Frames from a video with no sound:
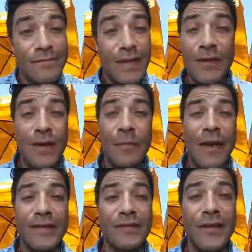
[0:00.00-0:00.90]
you're not going to
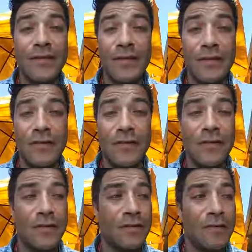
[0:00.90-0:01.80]
pass it on to your,
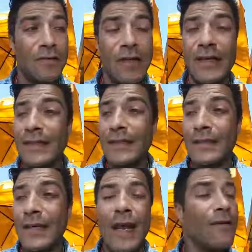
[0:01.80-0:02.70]
to your, your kids.
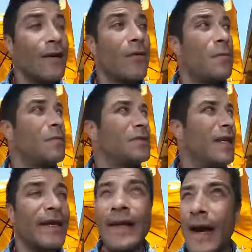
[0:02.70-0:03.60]
And I don't care what people
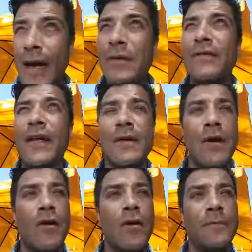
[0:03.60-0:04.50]
say. I believe that in
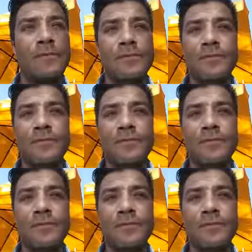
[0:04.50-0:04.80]
my heart.